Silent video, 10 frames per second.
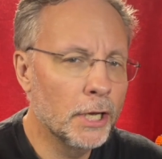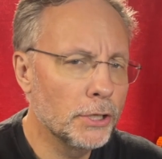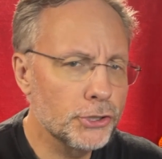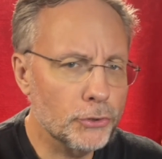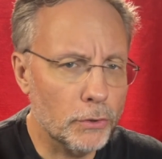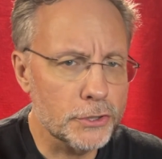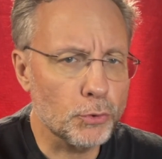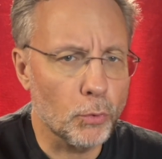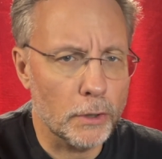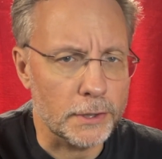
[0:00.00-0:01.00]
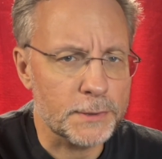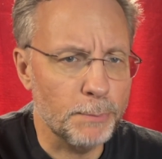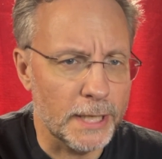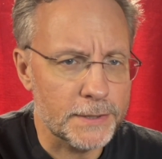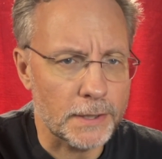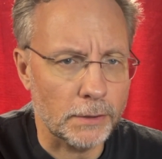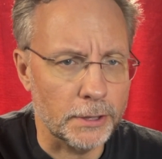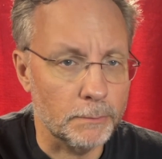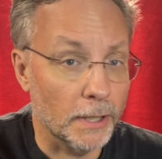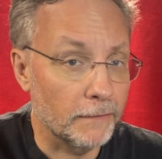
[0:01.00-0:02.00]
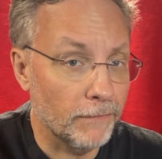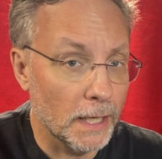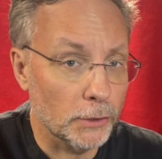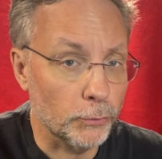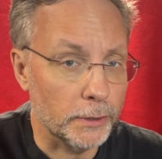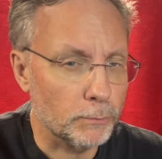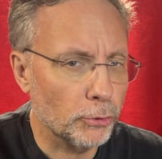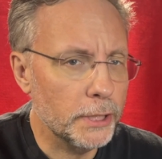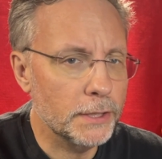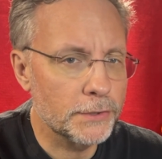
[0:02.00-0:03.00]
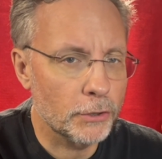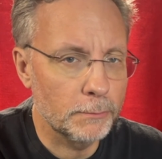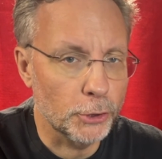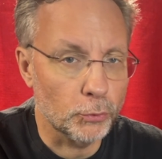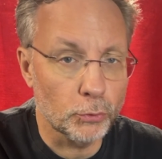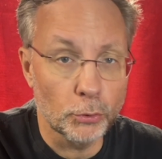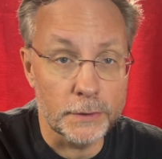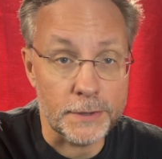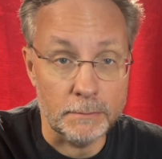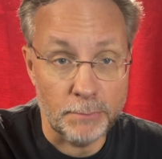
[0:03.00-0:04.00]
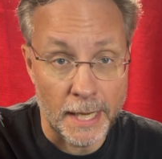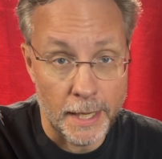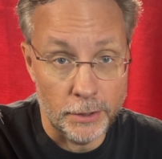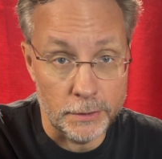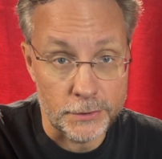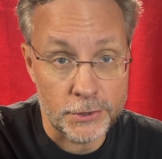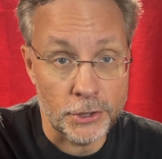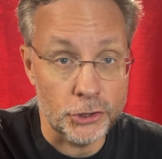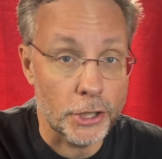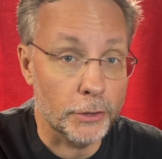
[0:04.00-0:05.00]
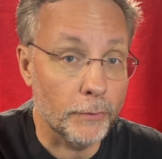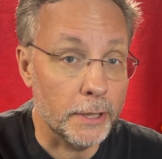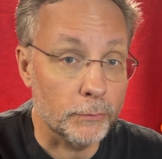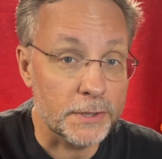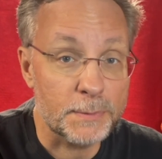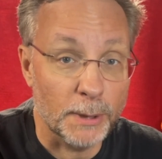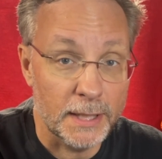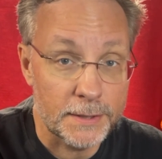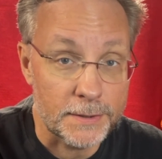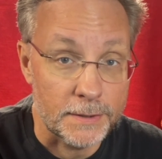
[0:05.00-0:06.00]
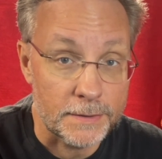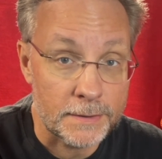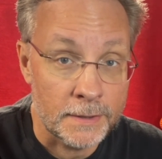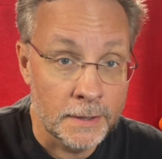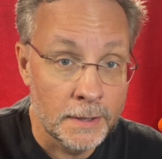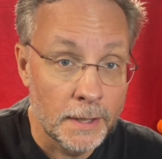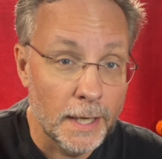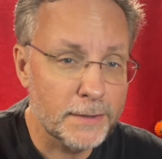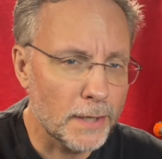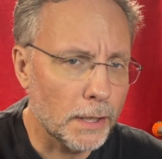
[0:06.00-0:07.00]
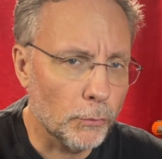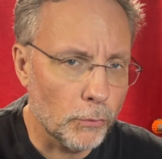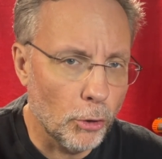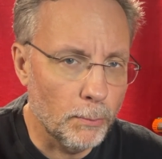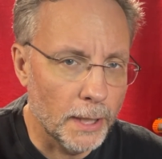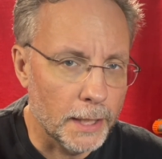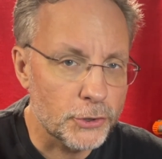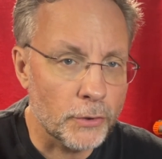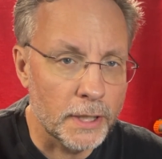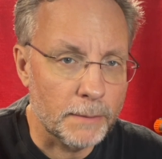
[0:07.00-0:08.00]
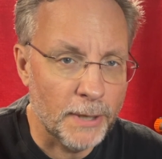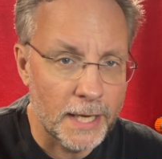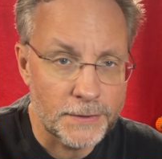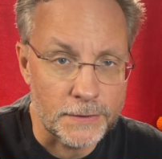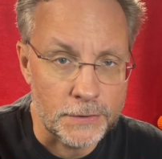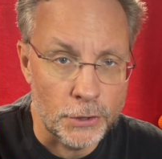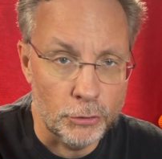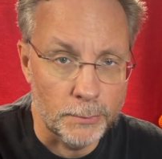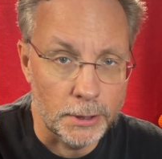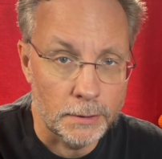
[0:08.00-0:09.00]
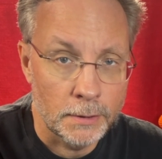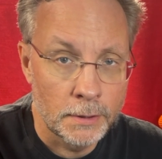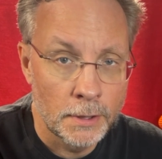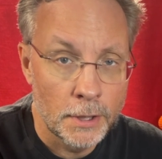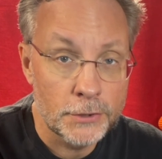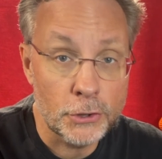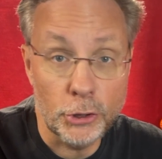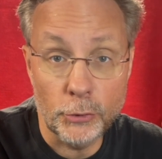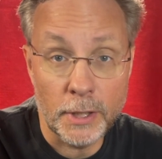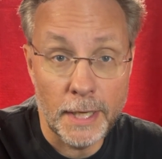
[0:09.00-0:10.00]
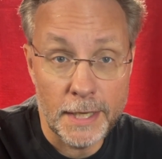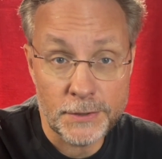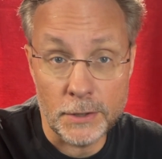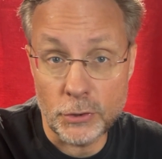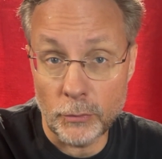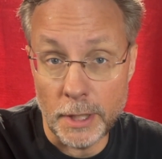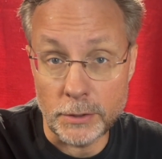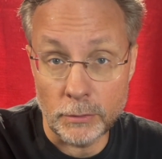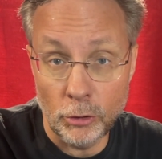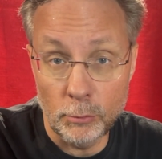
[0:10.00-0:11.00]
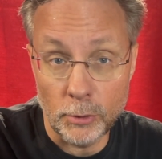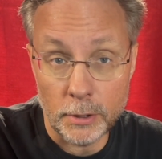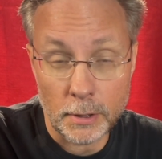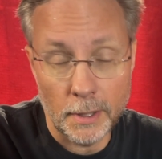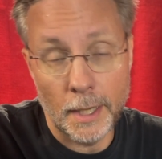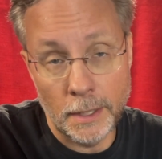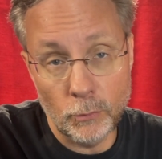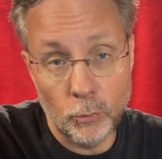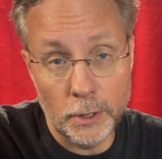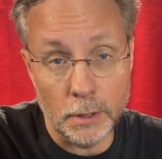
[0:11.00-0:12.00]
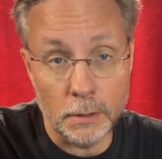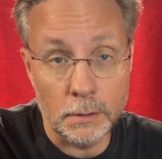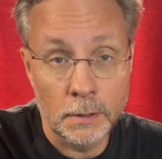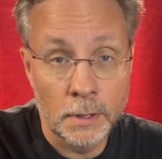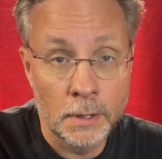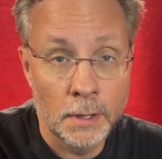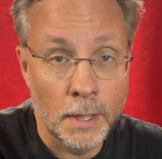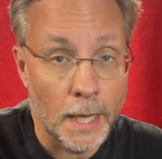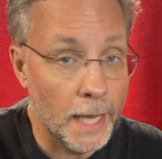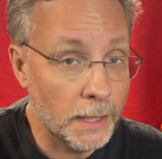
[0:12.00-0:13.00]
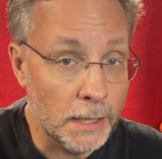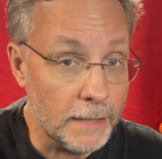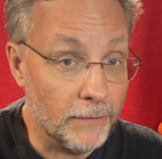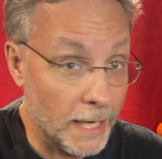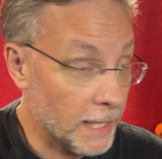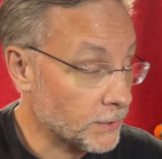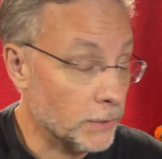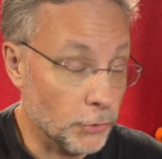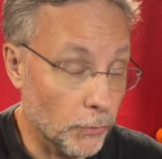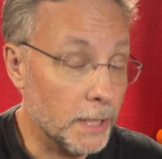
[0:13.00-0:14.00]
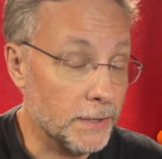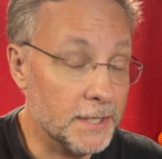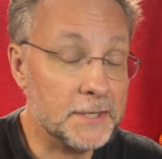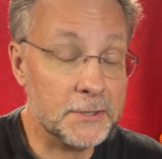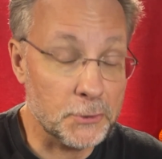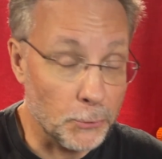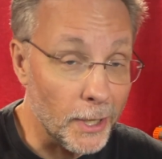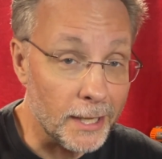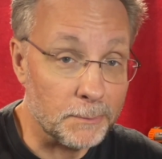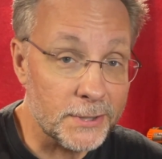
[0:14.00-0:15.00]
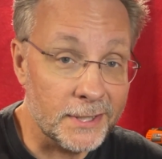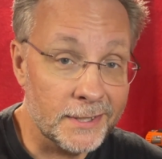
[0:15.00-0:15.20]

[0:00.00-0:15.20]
George works basically by following predetermined rules and patterns to generate responses. It's like a robot trying to pass as human. So you could ask it to write your homework, and it will. I could even ask it to write this script.